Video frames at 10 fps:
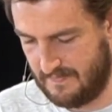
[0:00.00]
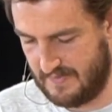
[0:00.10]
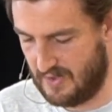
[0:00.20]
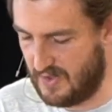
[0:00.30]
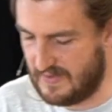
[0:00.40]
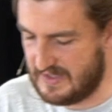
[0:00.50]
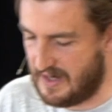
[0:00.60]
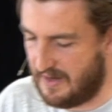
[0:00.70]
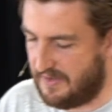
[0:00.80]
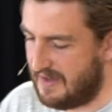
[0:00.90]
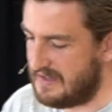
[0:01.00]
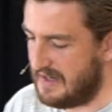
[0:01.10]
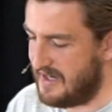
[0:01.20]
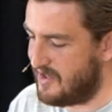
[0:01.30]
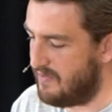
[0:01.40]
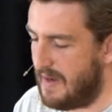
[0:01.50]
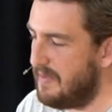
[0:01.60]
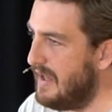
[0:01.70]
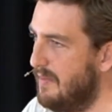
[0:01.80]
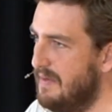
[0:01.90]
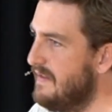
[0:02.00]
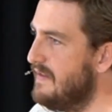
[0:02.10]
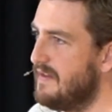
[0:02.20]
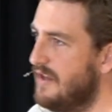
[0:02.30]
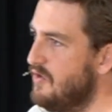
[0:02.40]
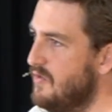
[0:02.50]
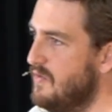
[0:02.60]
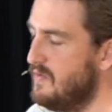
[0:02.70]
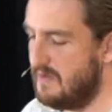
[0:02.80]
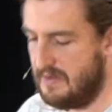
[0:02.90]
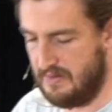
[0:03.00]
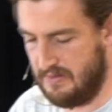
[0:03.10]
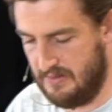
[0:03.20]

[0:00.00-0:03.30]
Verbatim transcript: See, all of a sudden, things that interrupt our busy schedules